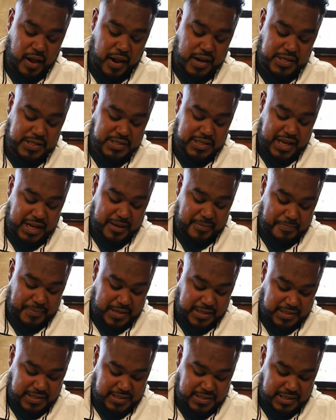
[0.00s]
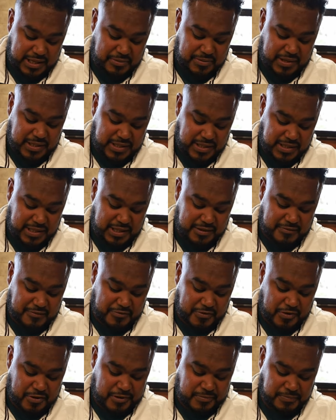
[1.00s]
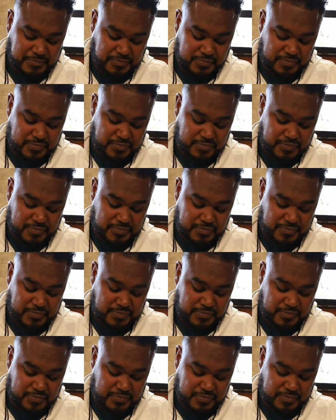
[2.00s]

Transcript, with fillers: Let's take a piece and see what it's hitting for.